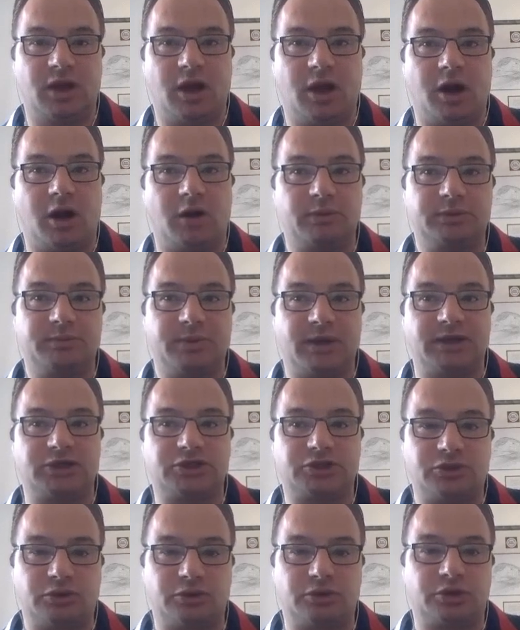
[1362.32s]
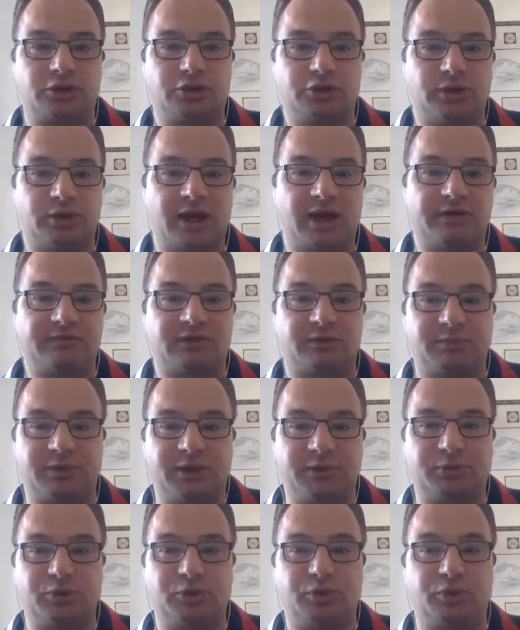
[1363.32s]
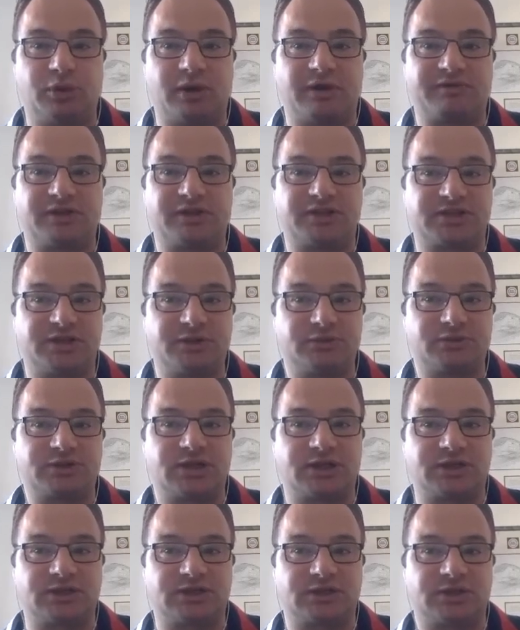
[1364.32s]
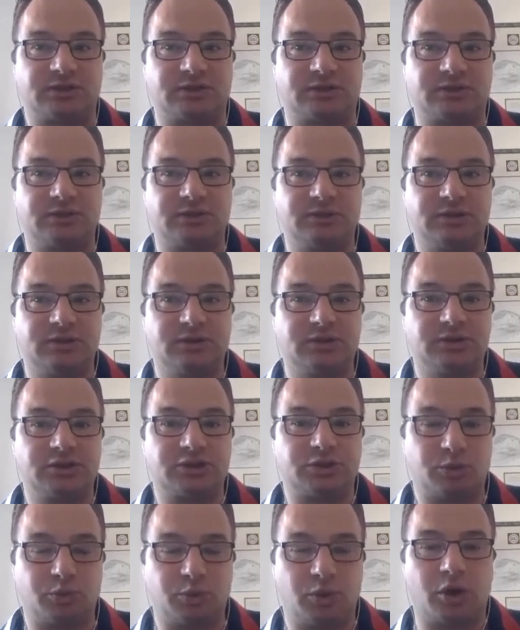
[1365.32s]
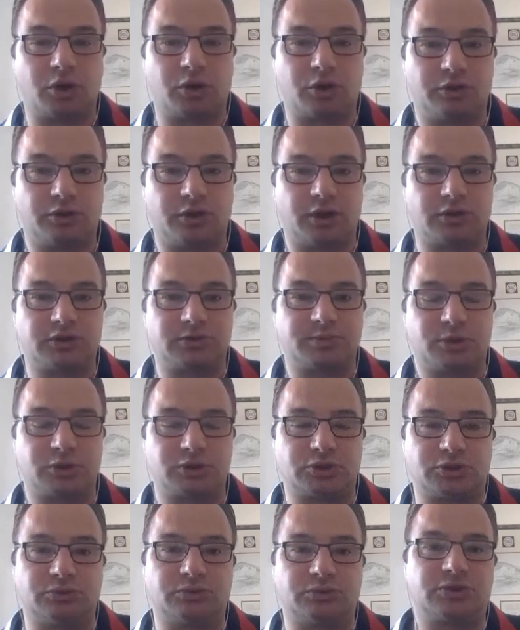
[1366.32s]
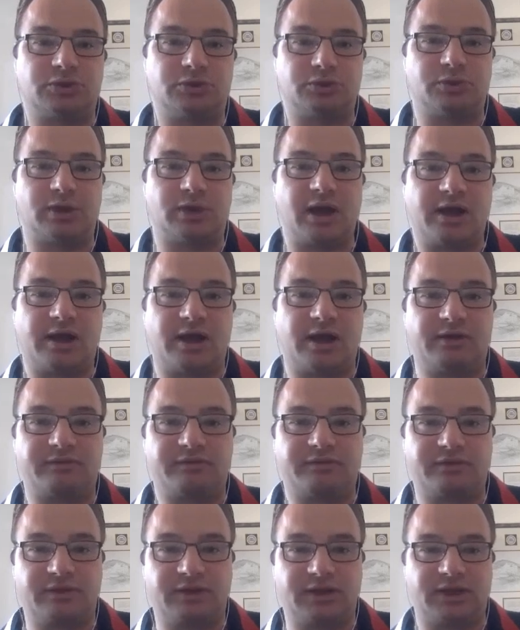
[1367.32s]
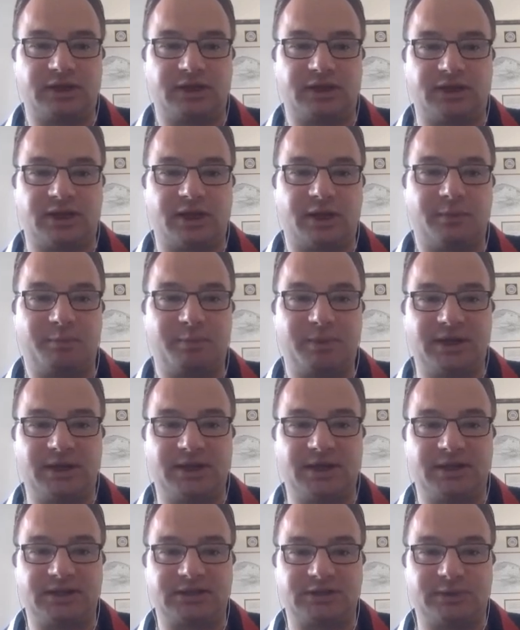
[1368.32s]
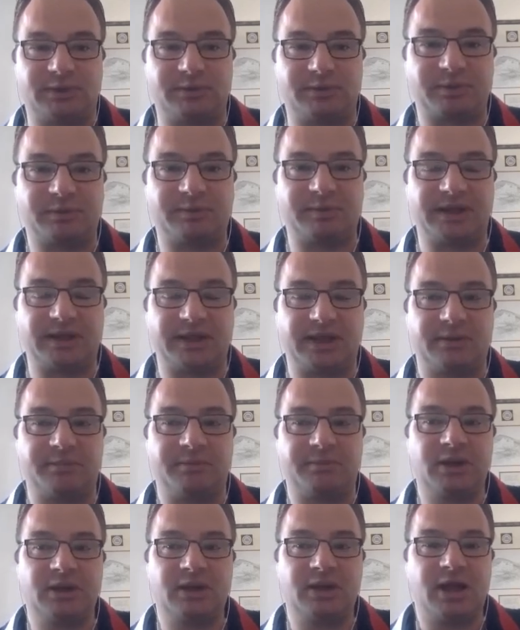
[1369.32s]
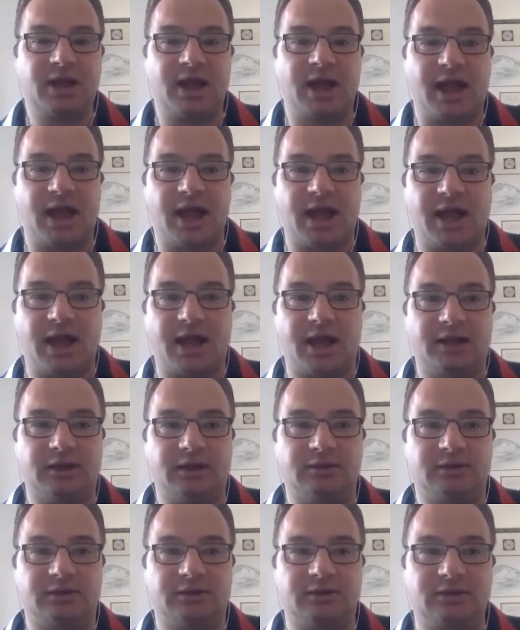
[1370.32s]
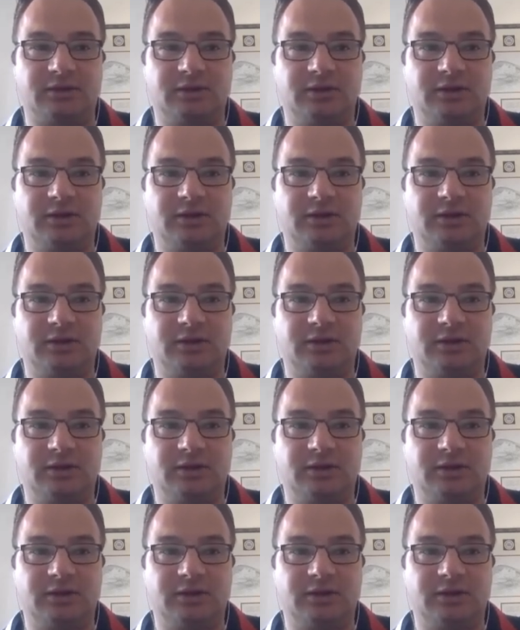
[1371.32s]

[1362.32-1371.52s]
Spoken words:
I would make sure that you have the people who have the skill set to work on those modules, who have the ability to implement them and